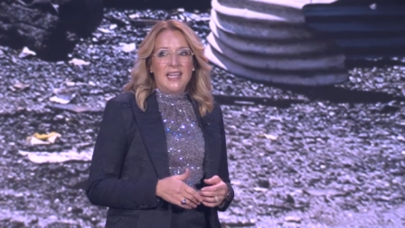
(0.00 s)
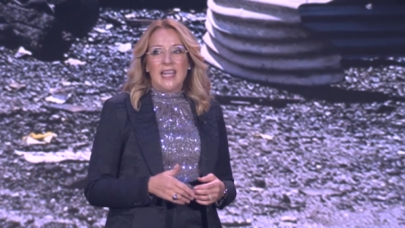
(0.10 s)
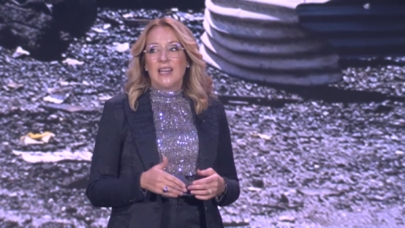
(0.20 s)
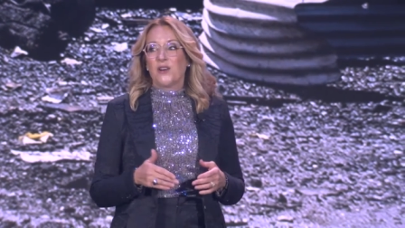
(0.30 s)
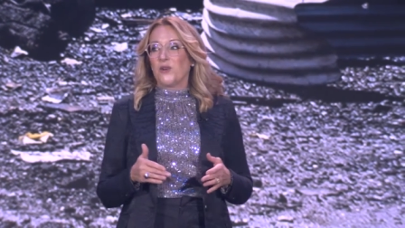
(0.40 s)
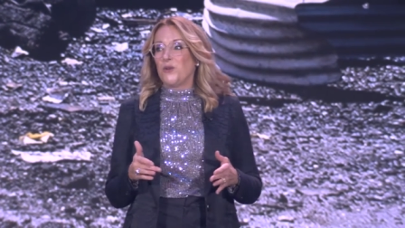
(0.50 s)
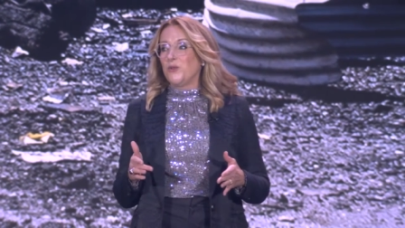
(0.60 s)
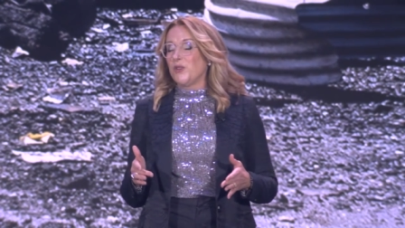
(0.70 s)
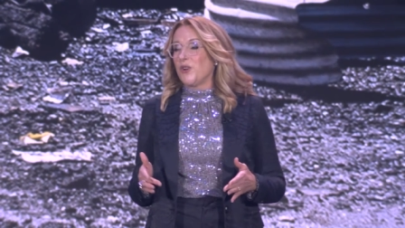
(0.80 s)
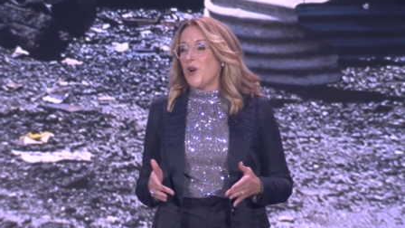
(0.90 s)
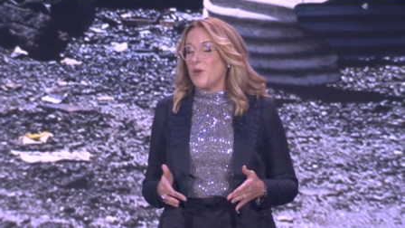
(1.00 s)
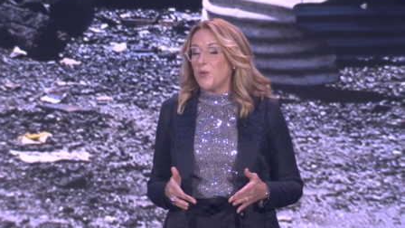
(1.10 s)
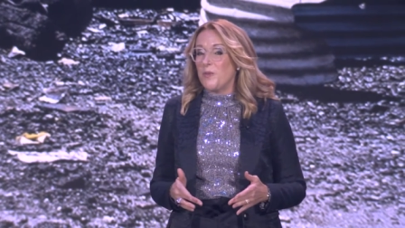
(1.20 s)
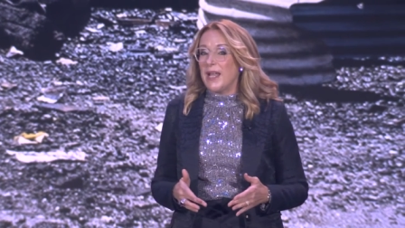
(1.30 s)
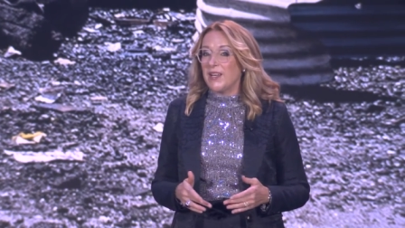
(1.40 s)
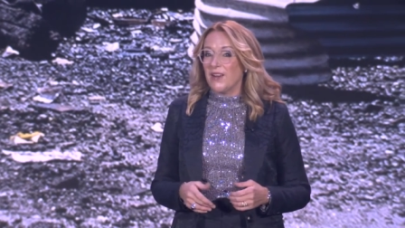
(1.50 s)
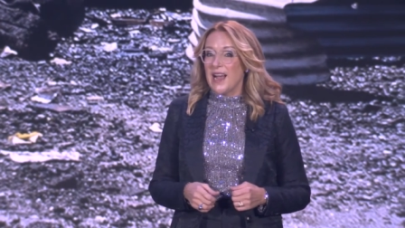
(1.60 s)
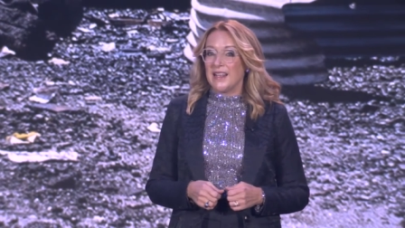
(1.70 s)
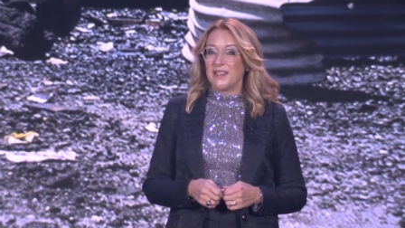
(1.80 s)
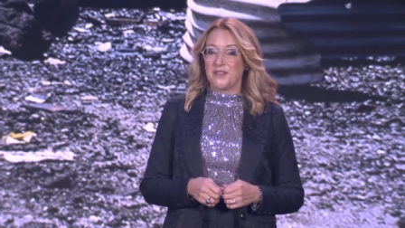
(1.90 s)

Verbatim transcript: and our own Coldwell Banker Island